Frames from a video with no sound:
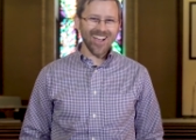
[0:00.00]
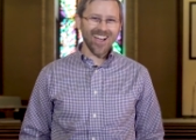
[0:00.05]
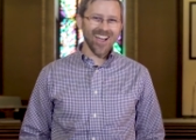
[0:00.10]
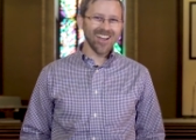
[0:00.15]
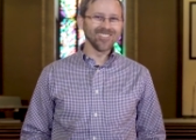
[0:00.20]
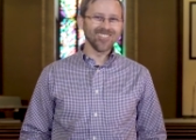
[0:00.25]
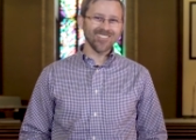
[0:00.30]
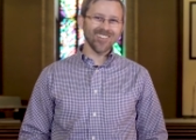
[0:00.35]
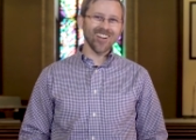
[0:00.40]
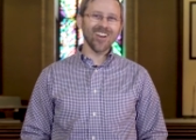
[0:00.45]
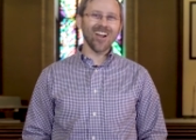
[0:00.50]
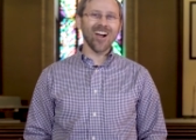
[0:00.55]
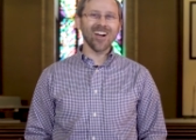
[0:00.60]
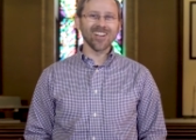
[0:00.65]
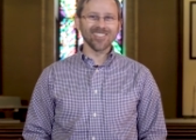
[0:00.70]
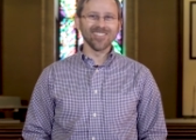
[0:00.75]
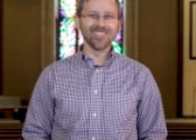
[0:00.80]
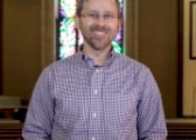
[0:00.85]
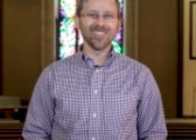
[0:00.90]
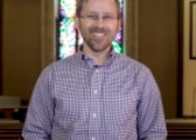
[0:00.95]
Hi, Scott
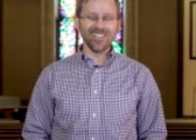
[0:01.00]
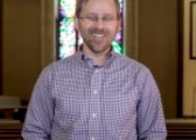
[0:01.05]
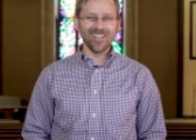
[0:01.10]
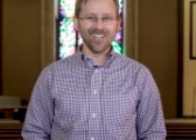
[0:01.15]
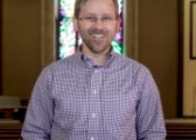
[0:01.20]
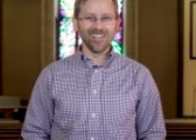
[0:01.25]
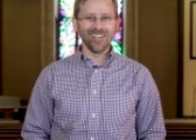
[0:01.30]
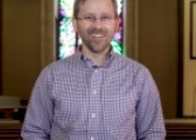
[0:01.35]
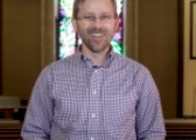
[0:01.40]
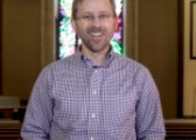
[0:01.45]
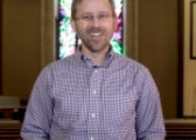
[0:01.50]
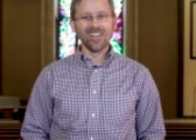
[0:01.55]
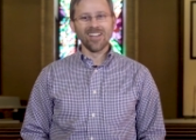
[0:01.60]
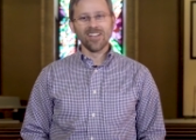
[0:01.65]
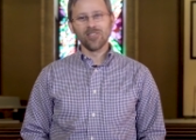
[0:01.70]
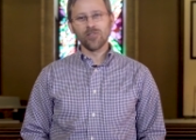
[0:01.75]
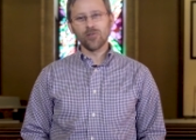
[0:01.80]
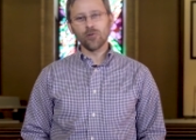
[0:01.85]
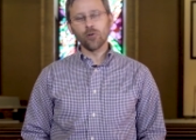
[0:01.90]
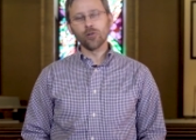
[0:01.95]
Hawkinson here,
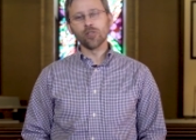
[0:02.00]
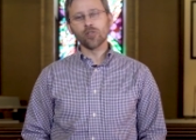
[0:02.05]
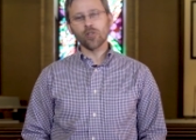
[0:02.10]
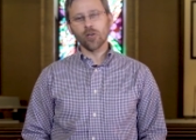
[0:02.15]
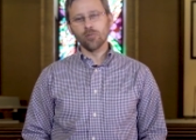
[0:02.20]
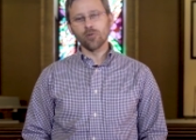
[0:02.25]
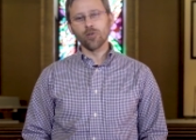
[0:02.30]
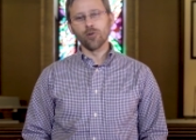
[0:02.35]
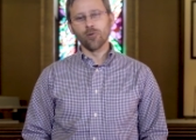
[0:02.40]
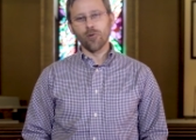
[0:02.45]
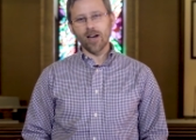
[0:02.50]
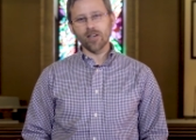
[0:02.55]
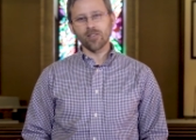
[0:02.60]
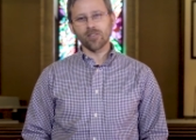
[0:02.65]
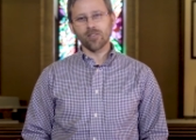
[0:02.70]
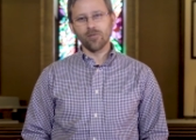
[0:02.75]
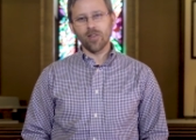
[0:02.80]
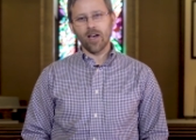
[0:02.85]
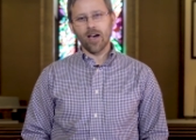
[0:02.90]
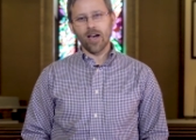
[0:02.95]
Stewardship
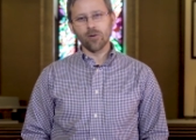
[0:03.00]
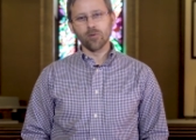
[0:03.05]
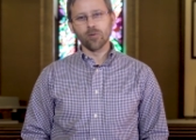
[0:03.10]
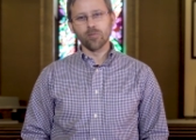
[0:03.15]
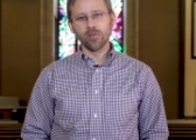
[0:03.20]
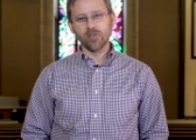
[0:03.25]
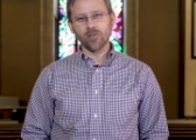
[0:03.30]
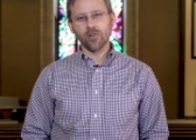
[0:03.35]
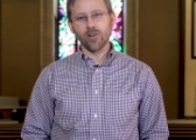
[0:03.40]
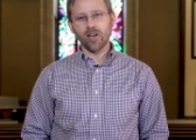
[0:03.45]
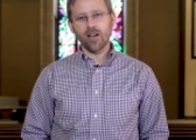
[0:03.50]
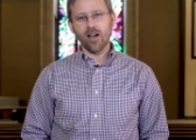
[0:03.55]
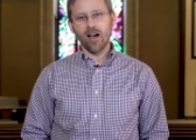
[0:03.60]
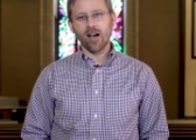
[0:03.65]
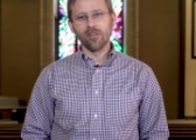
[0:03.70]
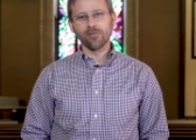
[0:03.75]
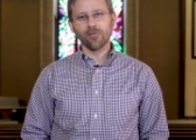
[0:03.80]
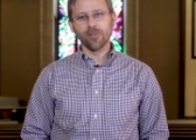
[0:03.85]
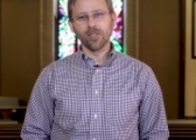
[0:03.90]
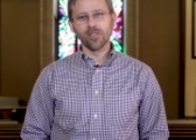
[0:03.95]
Director of the Iowa-Missouri
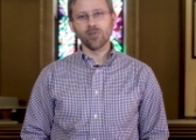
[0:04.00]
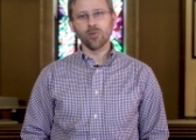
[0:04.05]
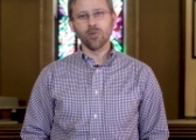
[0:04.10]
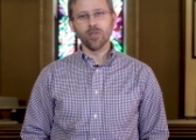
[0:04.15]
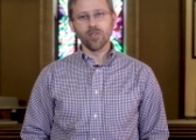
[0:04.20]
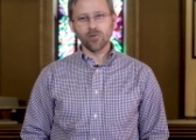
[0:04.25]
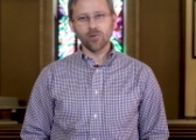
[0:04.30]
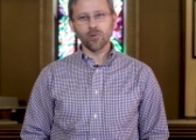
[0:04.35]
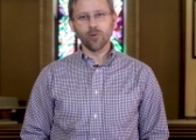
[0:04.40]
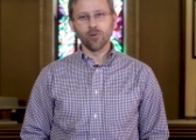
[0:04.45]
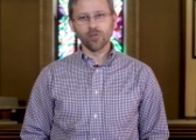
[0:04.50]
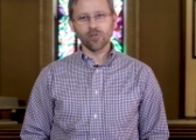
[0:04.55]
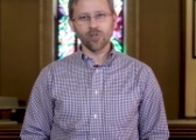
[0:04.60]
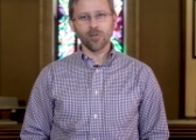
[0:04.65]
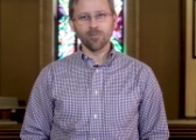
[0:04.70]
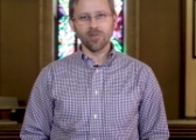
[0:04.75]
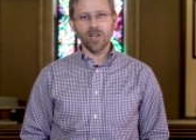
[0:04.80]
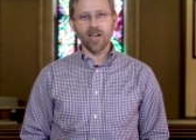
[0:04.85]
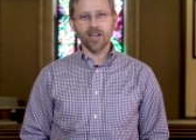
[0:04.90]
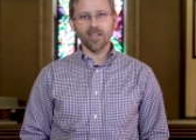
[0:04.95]
Conference with the
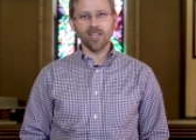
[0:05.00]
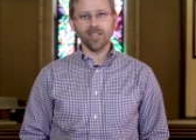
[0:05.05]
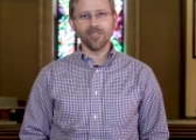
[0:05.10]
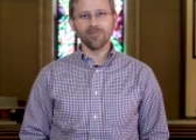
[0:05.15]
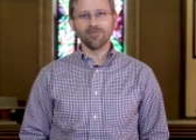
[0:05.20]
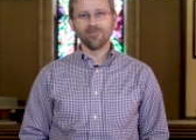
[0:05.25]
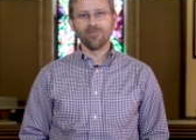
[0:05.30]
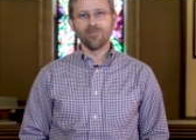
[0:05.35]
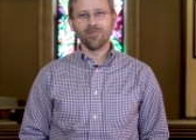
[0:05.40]
Stewardship Nugget.